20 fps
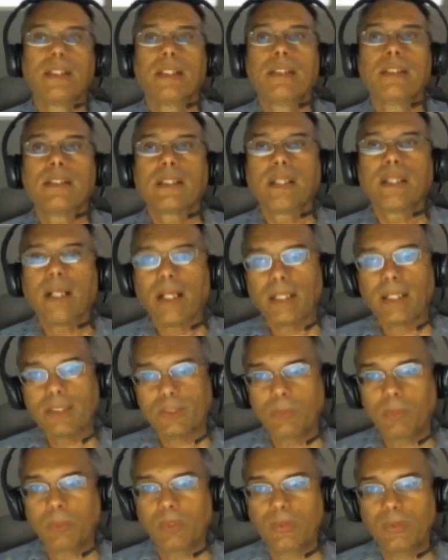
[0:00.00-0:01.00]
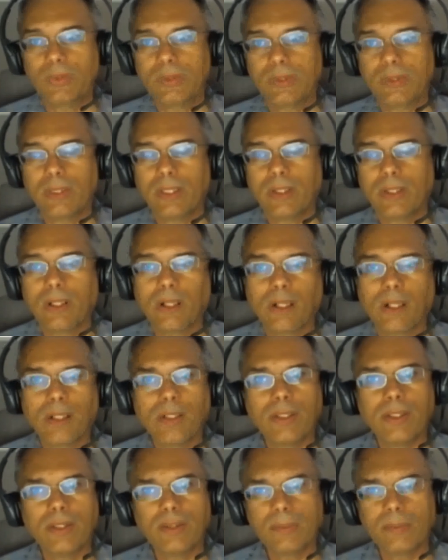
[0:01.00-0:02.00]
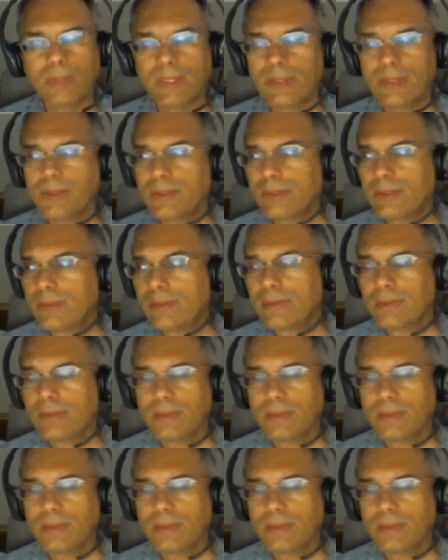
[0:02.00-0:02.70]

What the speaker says: In the cosmos, there are humans.